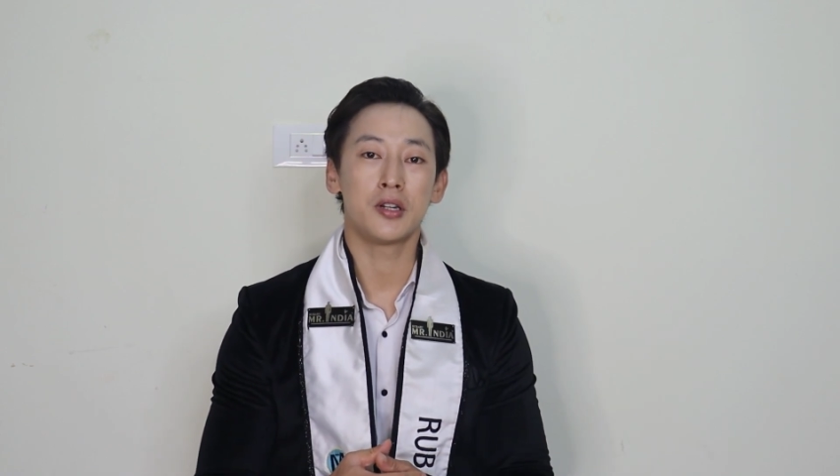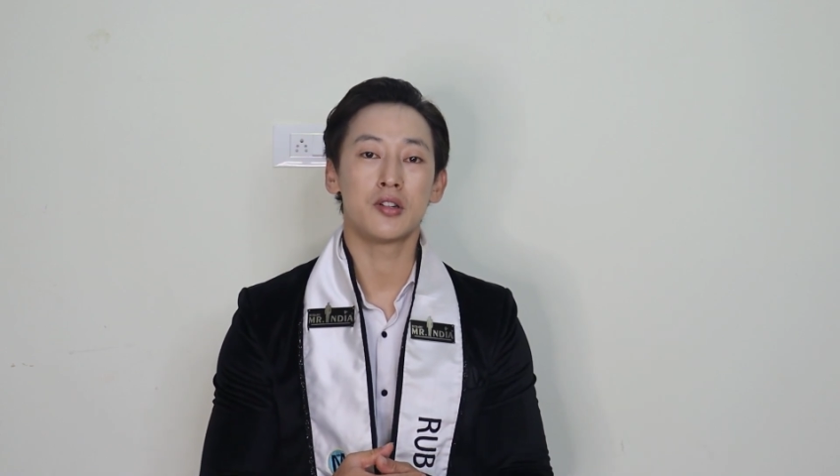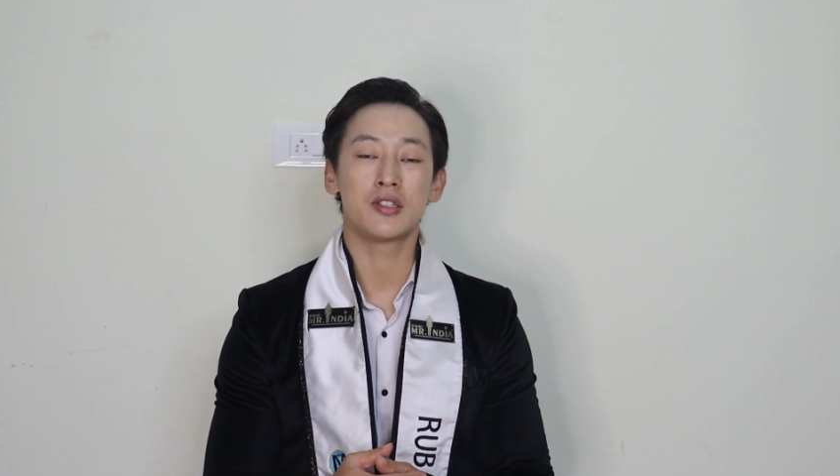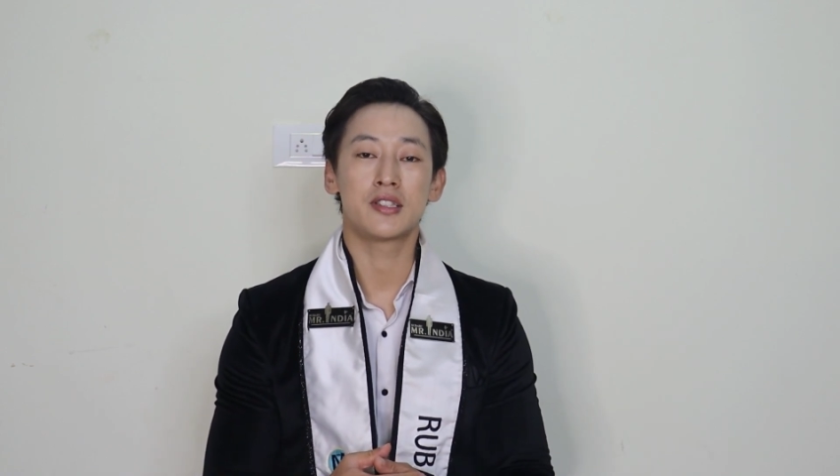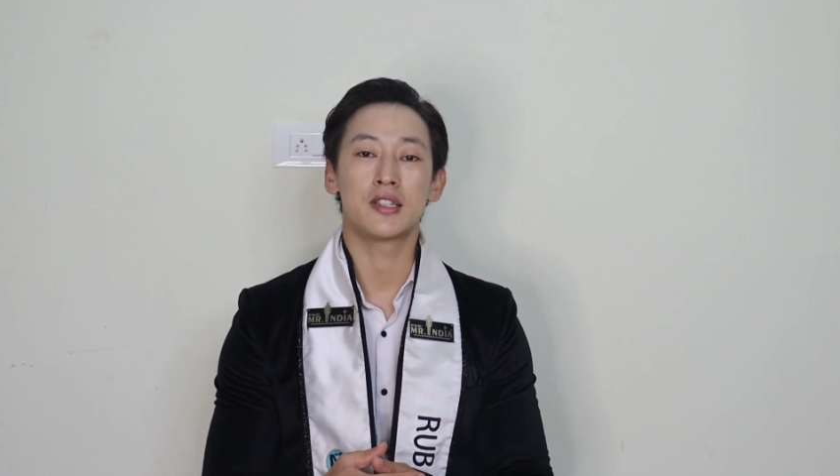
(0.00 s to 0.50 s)

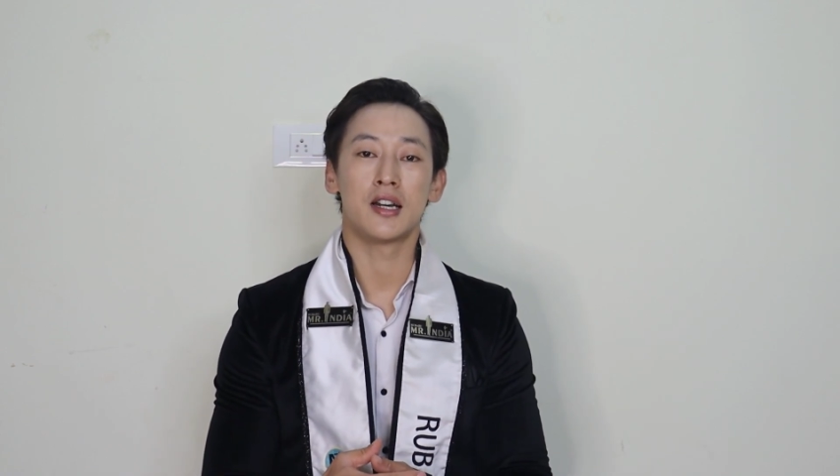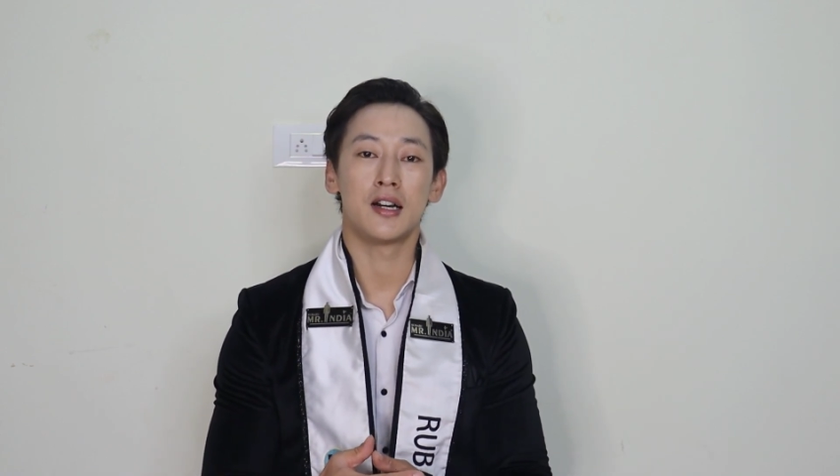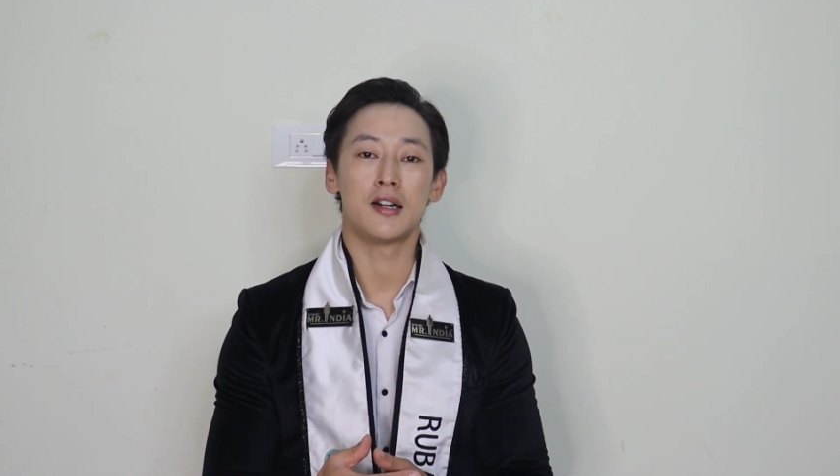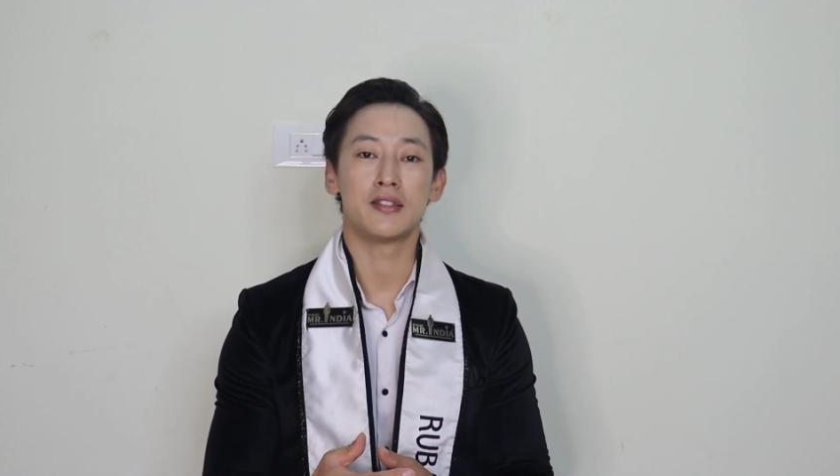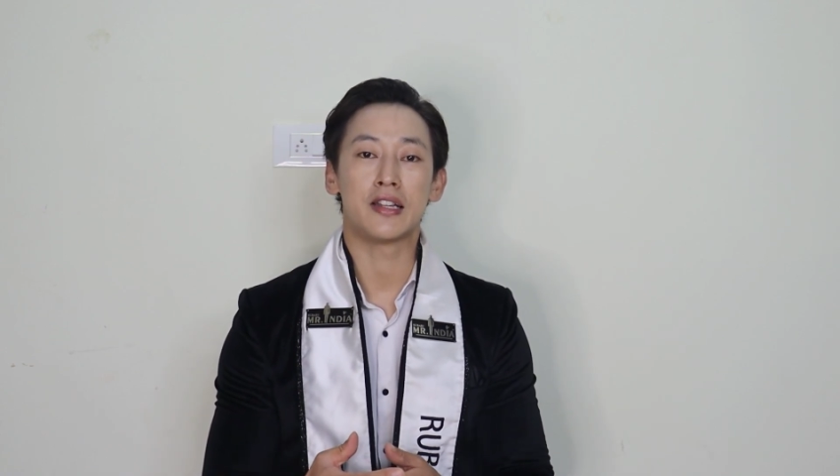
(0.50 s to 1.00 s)
because
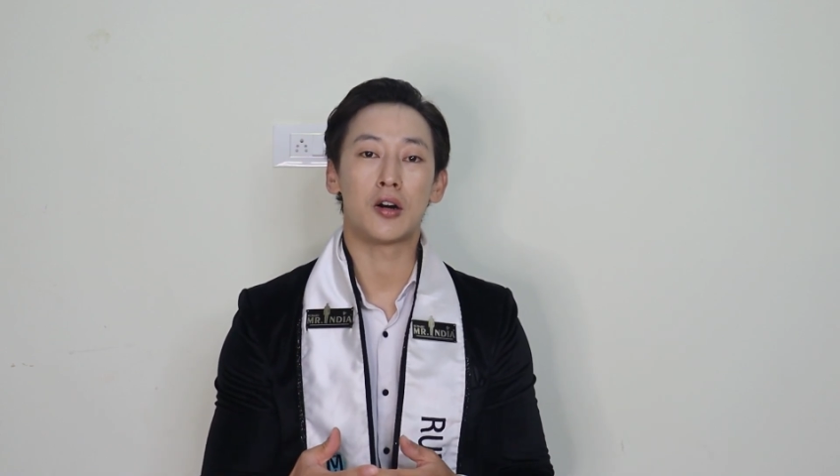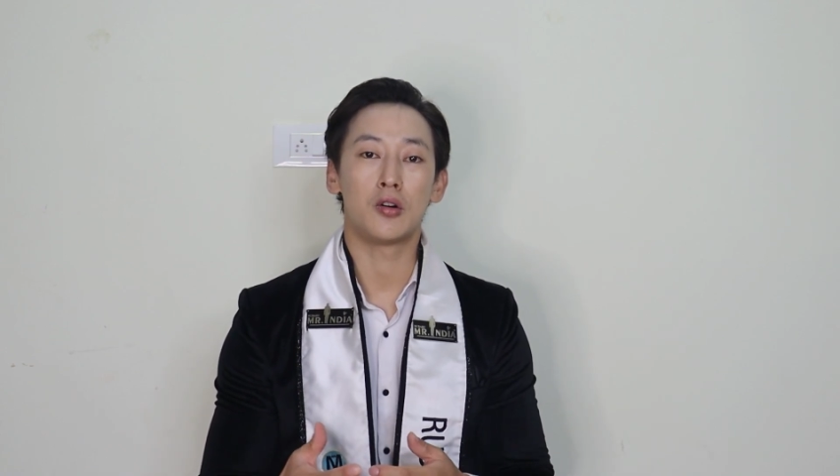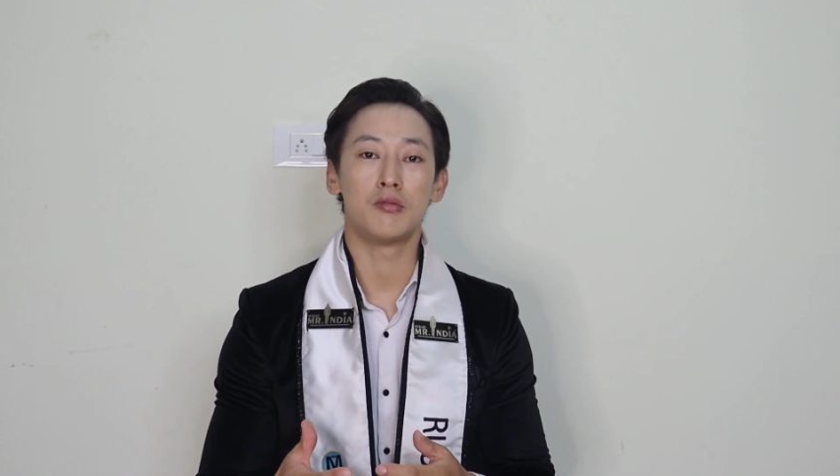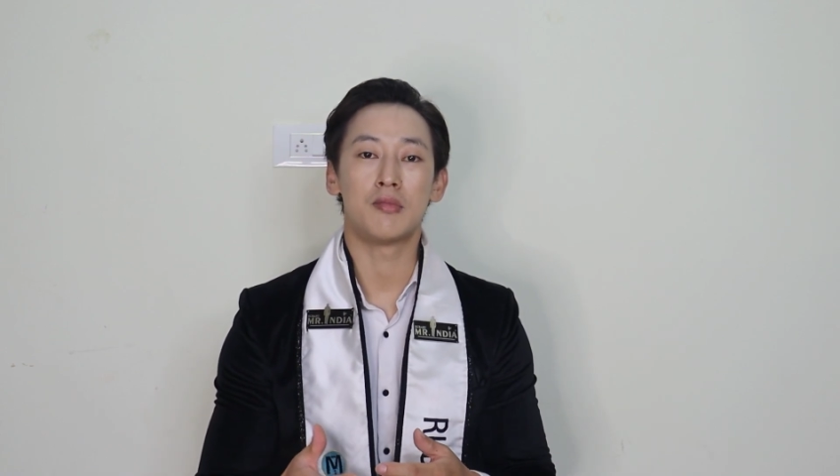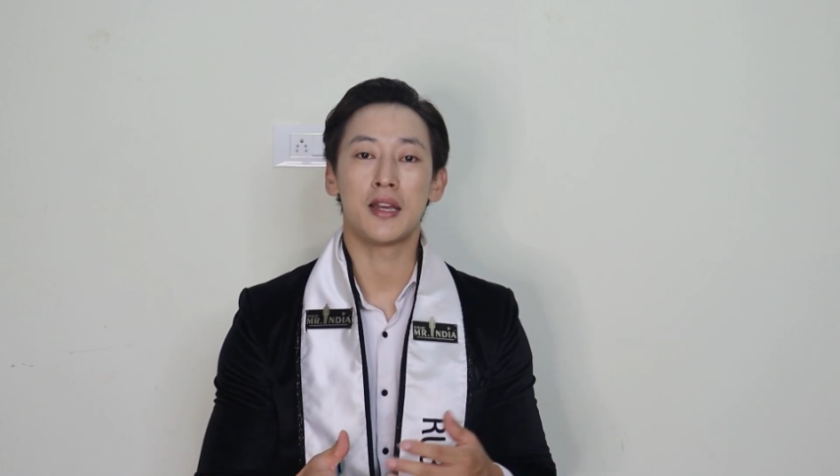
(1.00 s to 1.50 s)

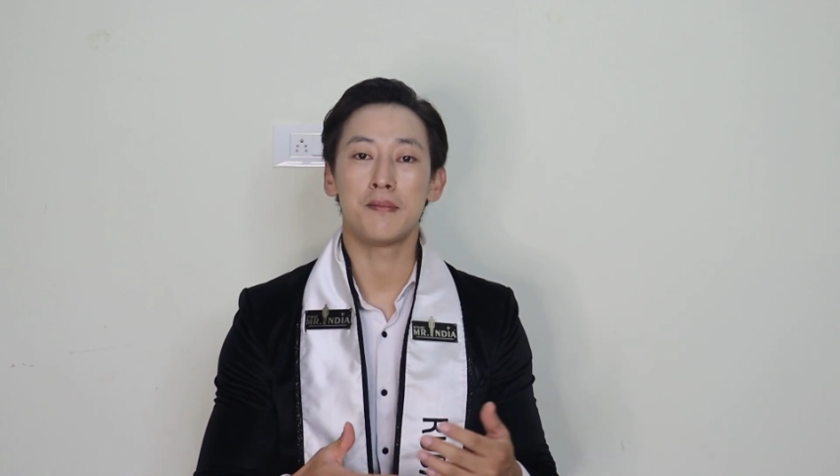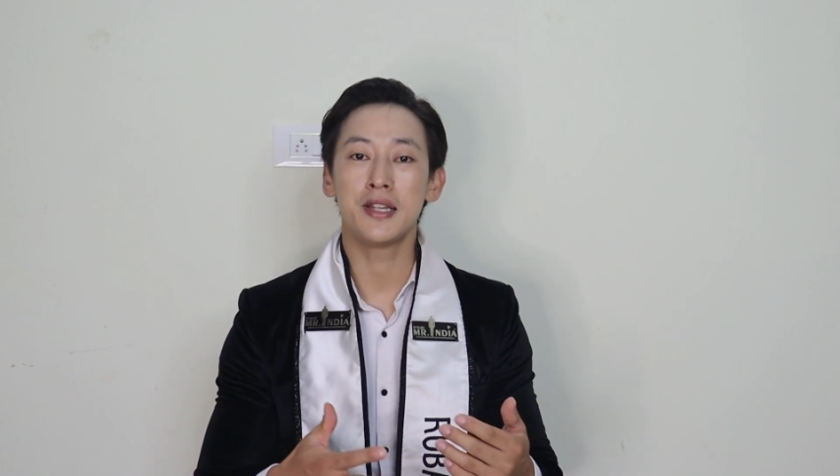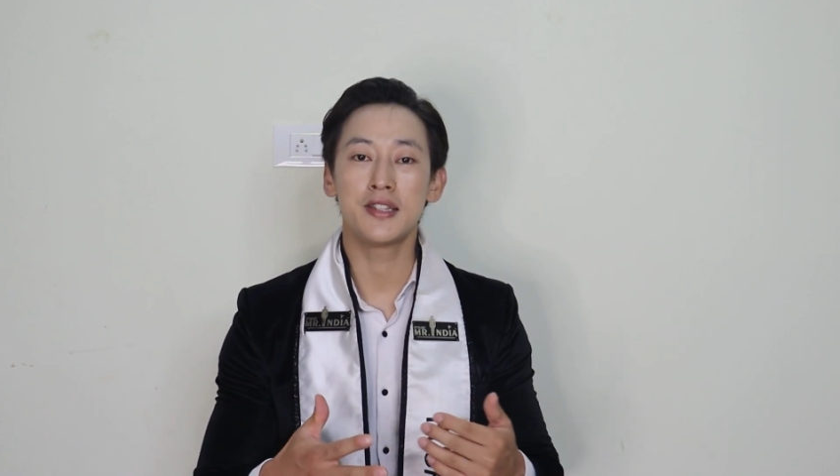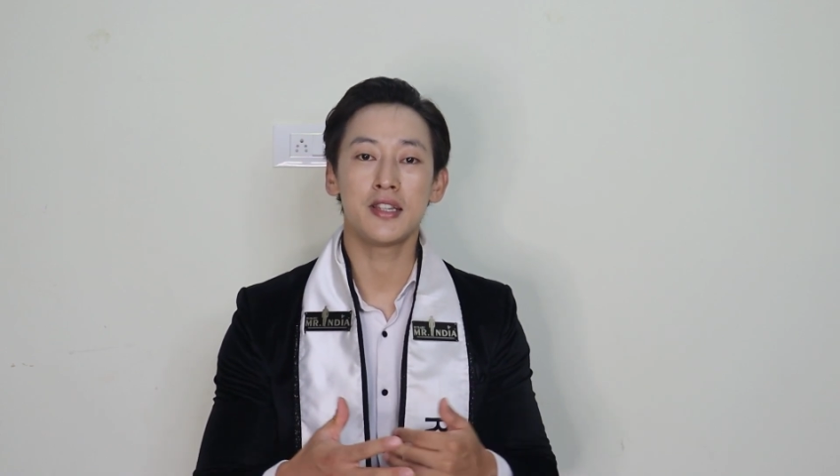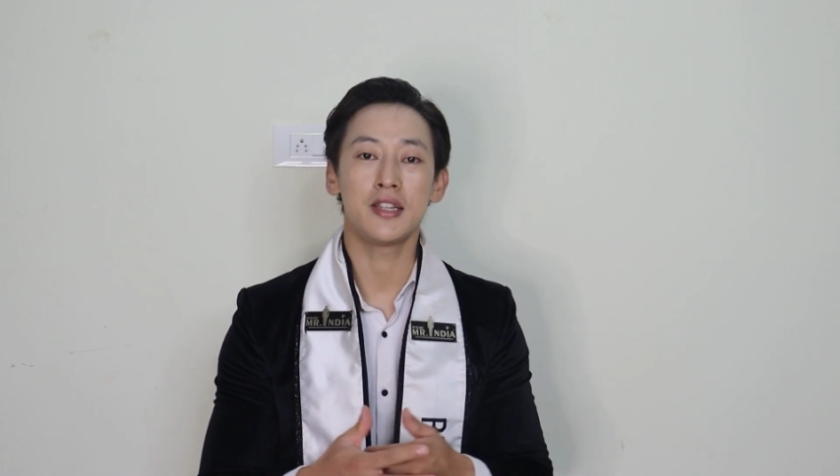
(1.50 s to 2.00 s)
now my
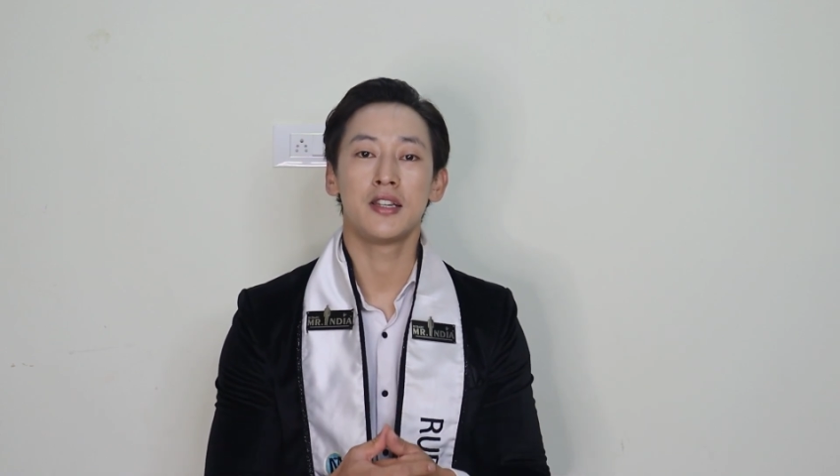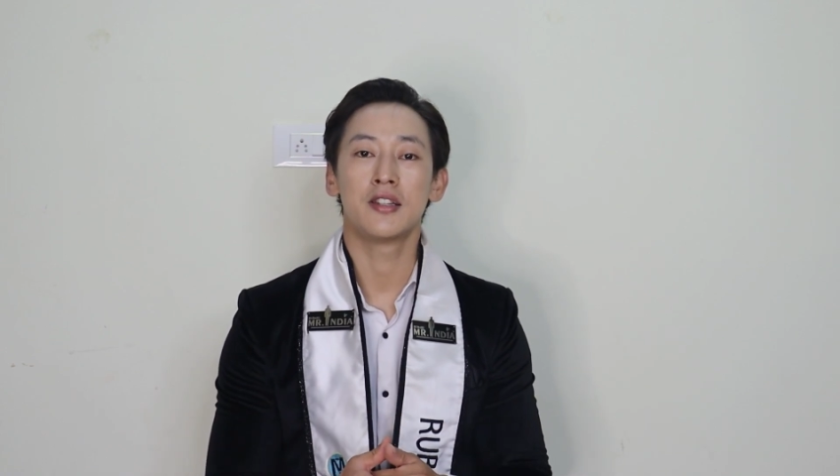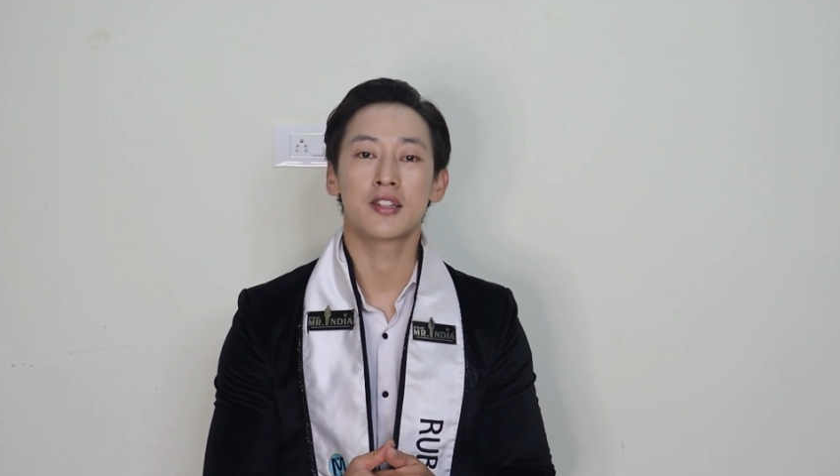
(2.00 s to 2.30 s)
busy